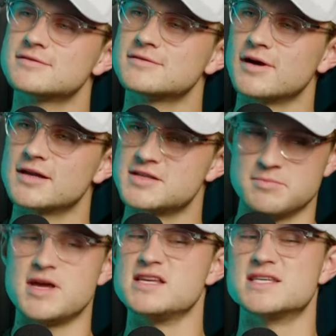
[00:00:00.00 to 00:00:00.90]
right, to
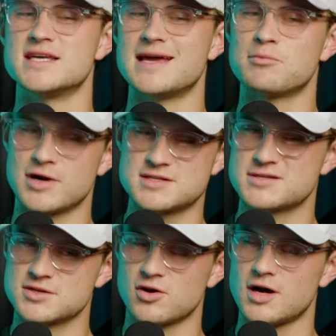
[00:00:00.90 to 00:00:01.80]
maintain that
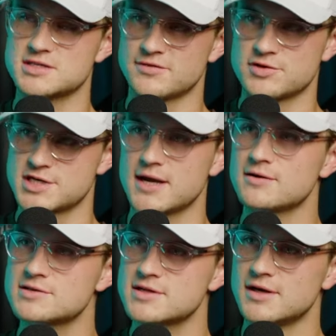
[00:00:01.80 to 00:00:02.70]
presence across different
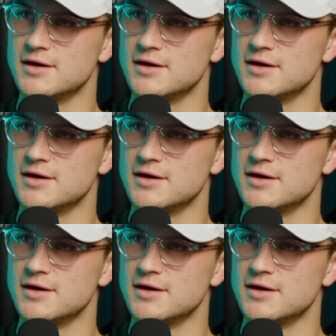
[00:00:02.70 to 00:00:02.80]
channels.